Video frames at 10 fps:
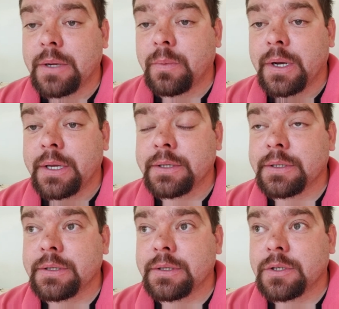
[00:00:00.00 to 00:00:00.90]
way in
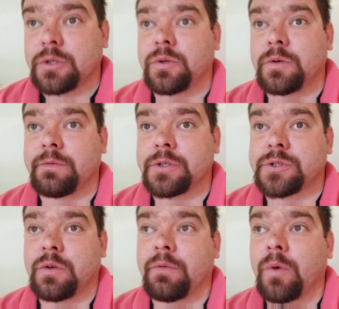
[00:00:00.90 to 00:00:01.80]
a
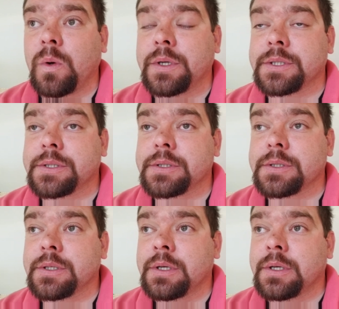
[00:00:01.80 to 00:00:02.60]
universal voice,